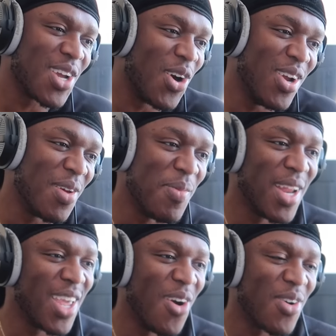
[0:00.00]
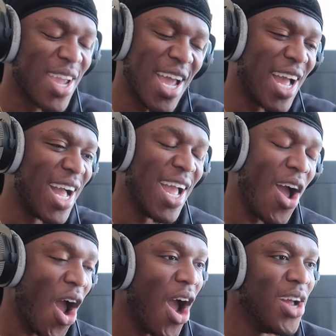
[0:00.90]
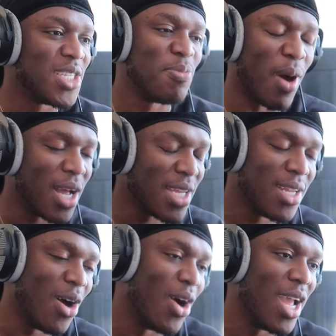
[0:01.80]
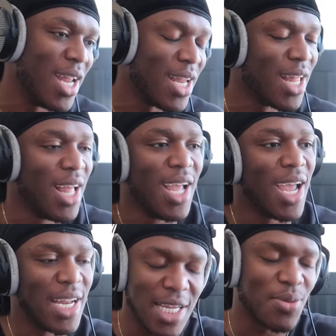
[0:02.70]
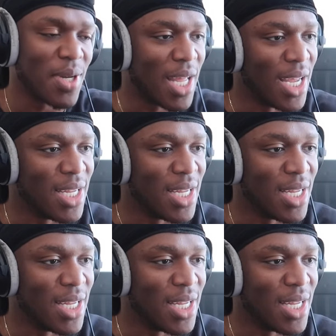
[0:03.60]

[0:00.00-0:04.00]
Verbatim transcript: to call it mediocre, it hurts, but you know, it it is what it